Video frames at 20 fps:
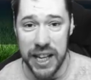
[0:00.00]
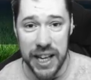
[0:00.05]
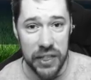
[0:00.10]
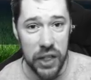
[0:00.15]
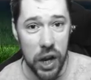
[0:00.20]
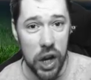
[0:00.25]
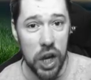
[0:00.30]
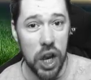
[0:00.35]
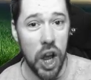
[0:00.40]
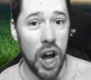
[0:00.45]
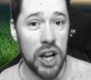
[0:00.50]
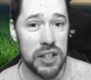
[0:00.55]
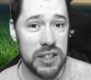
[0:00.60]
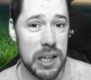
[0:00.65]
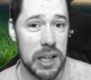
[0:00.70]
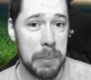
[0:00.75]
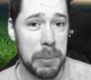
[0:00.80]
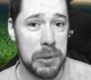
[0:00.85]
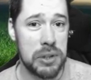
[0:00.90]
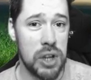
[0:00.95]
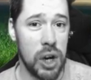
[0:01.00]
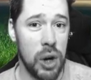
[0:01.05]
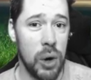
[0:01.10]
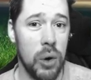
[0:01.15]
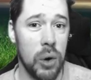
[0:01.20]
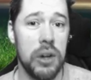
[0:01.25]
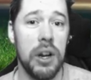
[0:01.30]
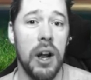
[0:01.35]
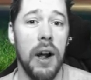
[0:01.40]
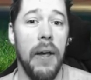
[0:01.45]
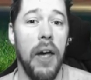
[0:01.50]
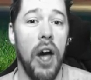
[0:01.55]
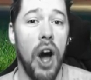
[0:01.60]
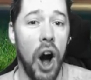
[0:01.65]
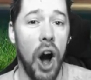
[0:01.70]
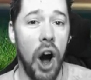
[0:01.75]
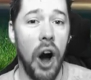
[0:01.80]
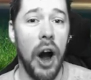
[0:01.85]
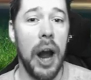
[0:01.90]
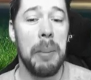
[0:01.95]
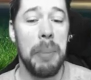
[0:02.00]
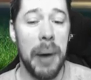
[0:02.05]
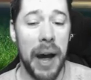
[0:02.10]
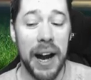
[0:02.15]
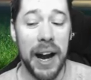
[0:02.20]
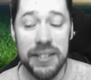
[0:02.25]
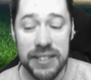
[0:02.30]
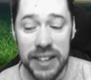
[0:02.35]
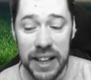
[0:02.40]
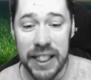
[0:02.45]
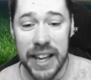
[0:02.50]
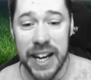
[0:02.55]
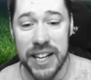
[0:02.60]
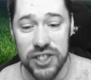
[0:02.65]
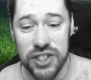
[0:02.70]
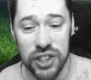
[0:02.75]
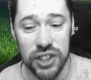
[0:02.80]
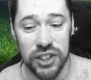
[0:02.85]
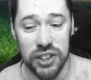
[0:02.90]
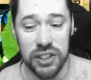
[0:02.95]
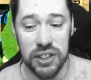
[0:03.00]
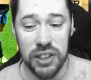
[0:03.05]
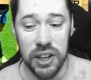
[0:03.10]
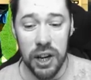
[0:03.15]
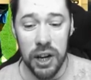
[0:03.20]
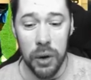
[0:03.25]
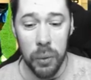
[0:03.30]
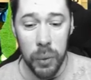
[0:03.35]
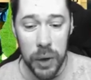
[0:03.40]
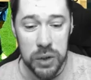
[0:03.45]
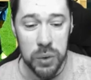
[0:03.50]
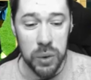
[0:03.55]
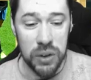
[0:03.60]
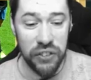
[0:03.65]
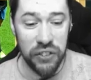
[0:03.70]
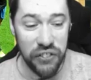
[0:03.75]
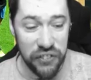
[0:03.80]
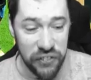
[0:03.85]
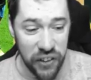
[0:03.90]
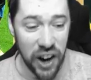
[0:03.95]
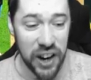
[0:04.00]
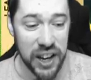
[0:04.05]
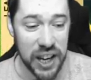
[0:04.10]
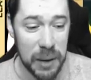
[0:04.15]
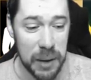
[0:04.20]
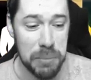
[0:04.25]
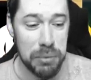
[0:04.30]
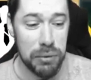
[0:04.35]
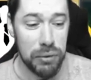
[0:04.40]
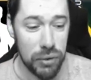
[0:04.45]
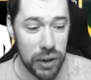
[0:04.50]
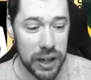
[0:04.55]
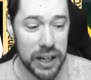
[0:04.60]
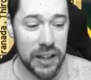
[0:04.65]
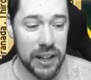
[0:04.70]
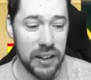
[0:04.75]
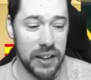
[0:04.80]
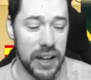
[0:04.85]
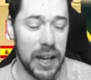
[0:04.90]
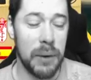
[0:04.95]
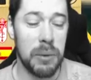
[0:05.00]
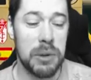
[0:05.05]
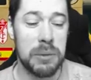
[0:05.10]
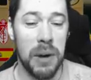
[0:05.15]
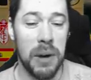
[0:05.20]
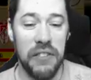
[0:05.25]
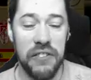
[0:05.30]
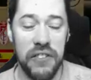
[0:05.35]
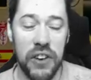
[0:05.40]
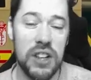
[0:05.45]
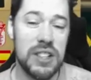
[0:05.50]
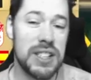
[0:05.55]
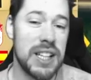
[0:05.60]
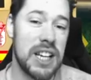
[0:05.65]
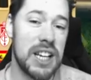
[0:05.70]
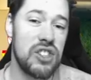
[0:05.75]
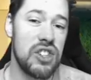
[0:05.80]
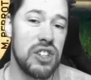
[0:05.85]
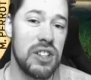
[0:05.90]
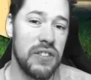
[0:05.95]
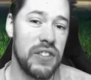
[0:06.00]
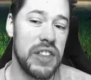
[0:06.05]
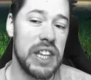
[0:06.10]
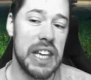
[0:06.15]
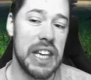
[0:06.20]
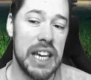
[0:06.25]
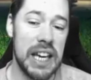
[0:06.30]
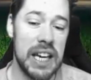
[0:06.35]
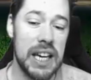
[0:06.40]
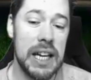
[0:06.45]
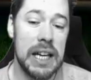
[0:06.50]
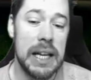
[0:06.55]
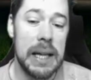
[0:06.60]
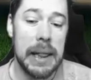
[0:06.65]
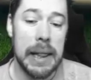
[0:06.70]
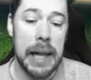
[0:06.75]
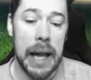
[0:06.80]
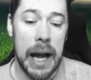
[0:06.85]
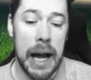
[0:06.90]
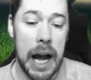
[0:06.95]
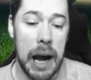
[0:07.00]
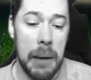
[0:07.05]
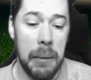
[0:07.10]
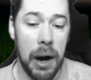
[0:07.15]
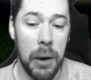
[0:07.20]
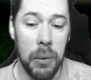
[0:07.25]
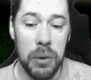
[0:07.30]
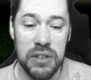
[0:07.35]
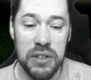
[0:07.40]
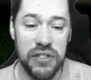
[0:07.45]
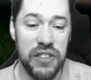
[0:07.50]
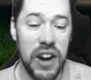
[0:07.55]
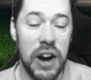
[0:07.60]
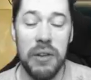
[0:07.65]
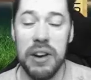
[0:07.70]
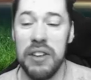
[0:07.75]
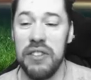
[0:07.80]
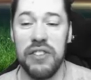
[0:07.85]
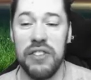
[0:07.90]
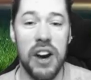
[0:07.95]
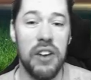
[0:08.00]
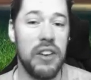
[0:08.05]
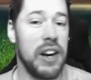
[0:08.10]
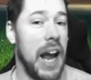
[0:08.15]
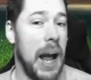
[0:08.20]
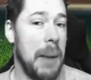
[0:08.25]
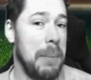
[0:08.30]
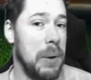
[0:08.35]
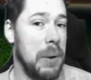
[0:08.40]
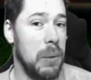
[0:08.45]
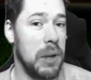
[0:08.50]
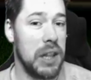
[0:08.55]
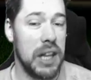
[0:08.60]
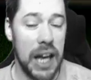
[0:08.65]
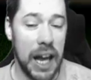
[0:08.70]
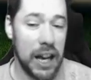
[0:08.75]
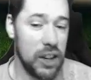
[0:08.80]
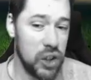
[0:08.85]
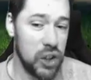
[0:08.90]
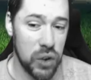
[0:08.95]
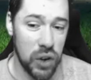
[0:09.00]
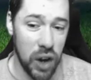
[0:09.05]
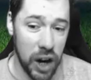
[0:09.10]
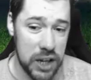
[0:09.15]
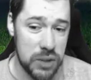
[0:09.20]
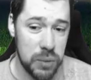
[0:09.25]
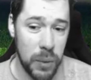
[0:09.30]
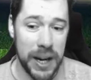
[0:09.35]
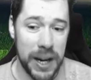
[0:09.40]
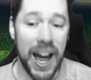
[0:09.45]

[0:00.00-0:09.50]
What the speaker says: in the last episode, I packed a legend, which was fucking brilliant. It was my first legend of the year. I was very, very happy with it, and you guys went